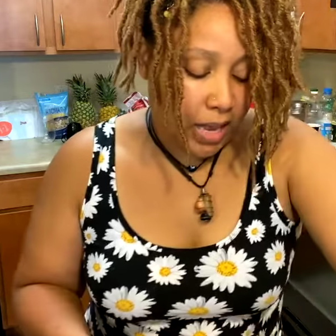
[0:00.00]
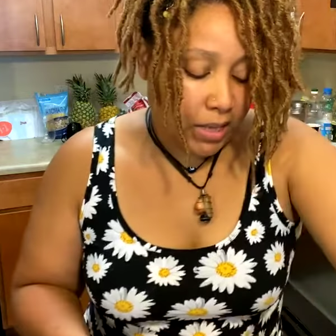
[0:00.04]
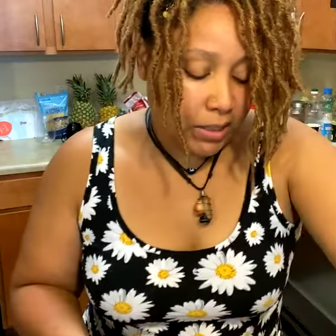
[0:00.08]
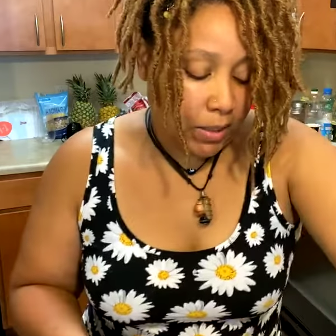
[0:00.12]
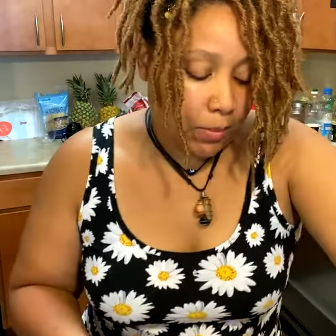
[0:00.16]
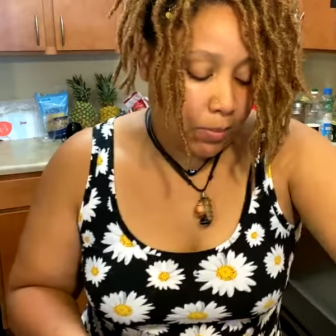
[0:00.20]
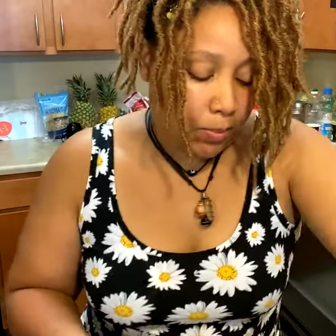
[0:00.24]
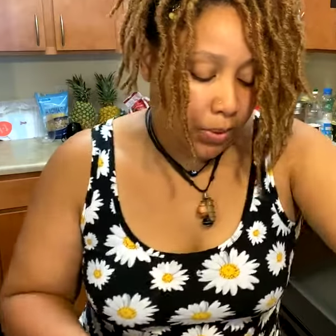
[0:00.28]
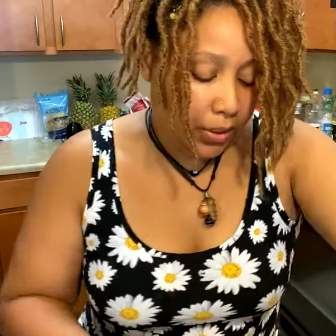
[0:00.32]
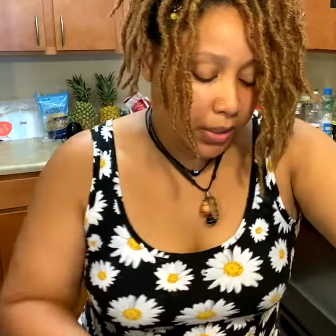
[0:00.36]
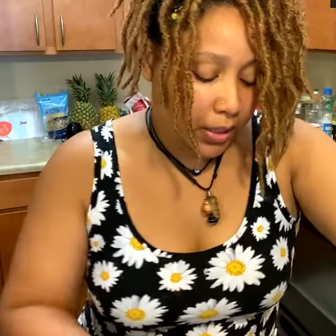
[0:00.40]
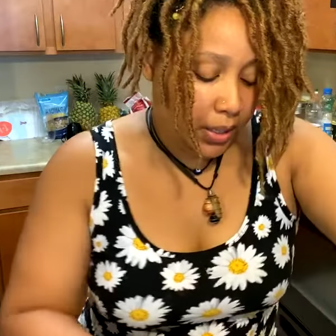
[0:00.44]
So I'm
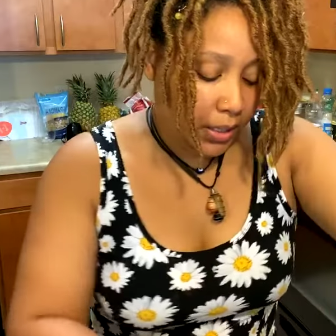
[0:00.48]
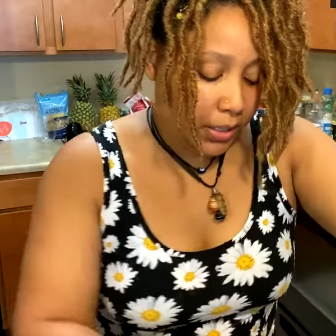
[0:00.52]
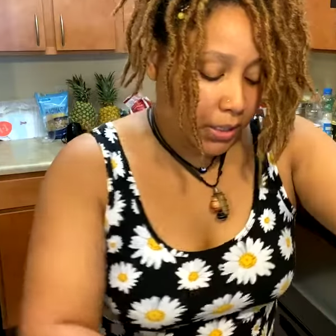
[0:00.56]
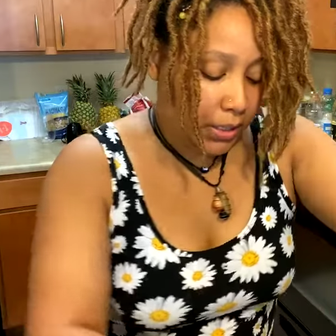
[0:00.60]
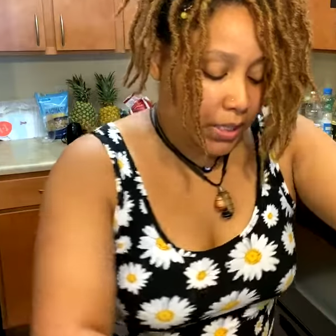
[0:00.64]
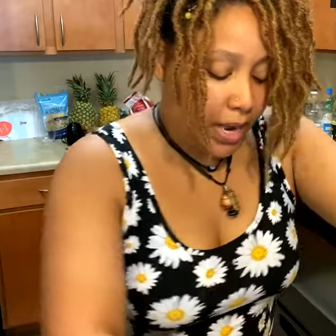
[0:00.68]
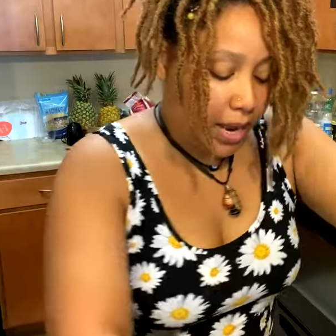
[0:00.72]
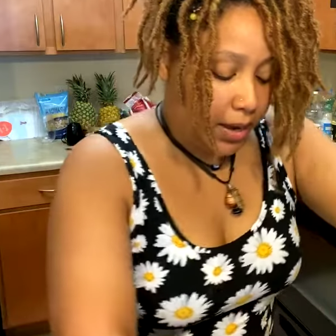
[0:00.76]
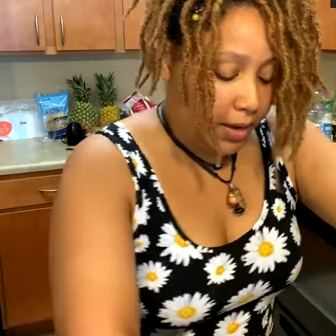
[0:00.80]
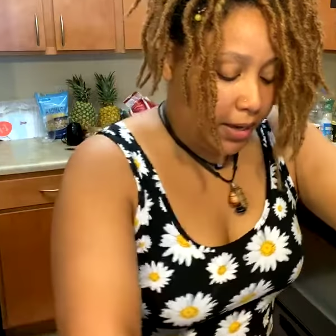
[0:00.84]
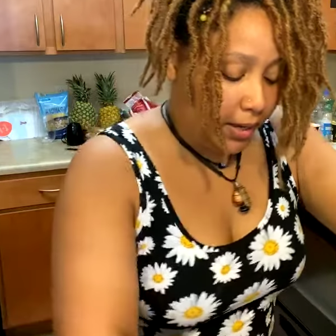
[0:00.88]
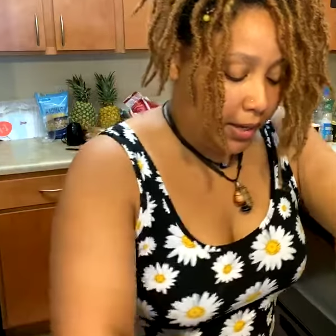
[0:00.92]
gonna put this
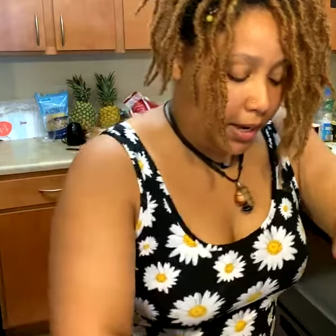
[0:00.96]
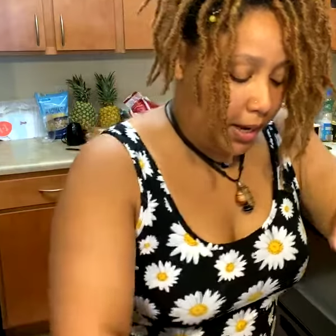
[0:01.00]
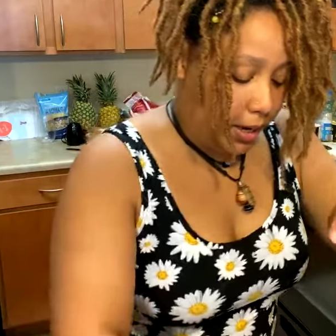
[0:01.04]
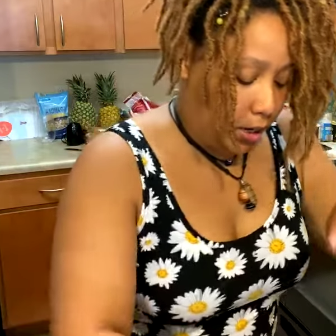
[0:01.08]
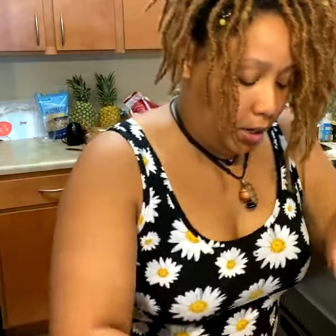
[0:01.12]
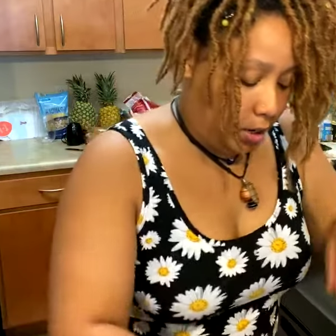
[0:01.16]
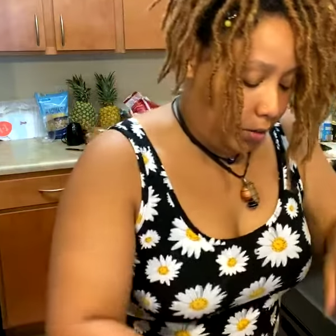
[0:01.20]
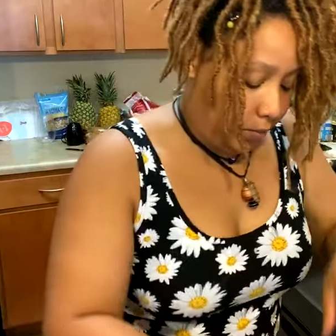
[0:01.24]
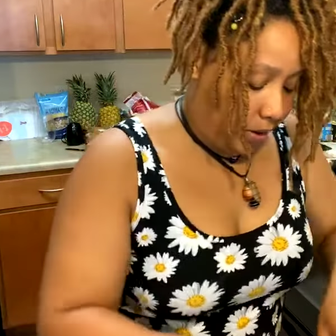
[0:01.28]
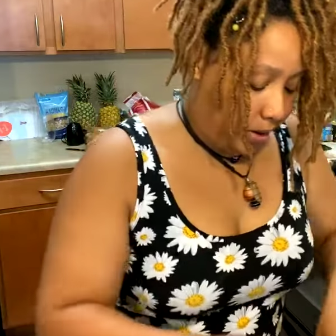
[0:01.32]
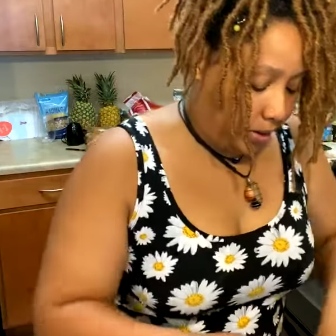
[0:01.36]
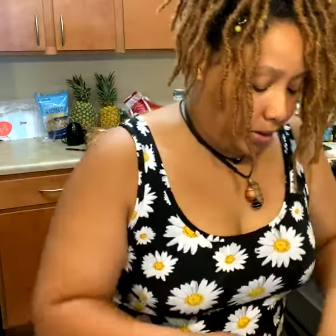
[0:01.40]
down, let that
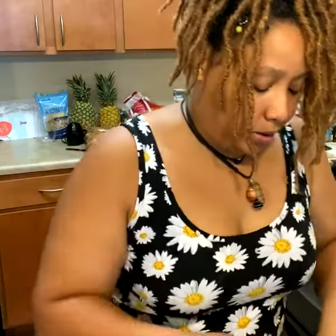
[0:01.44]
cook right